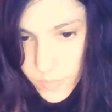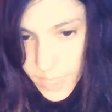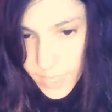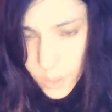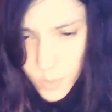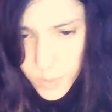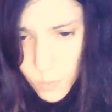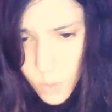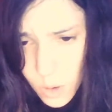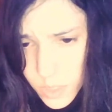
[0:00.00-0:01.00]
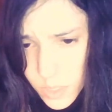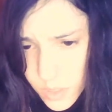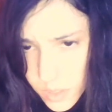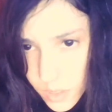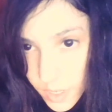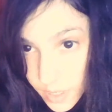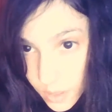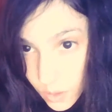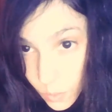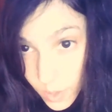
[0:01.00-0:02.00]
in the morphogenetic
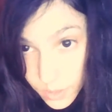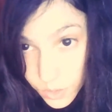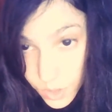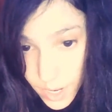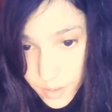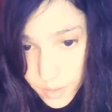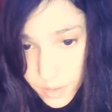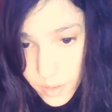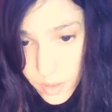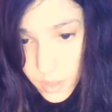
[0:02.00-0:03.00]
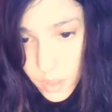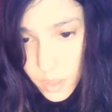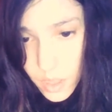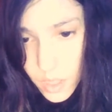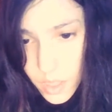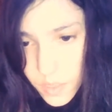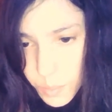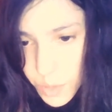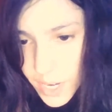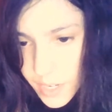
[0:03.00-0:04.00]
field, my insight has
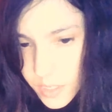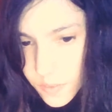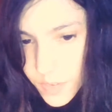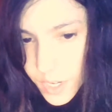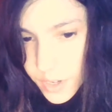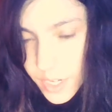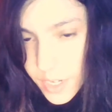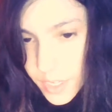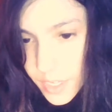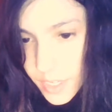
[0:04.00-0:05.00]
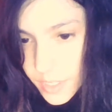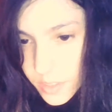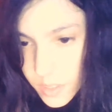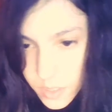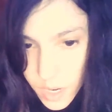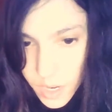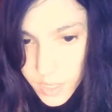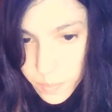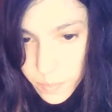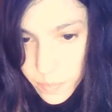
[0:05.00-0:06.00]
has a big oomph. So I'm
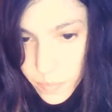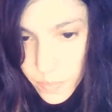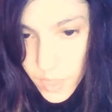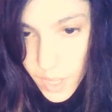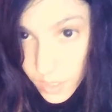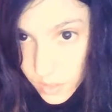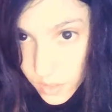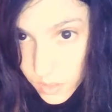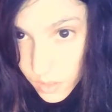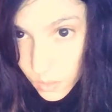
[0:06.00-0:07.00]
saying an Esper is a person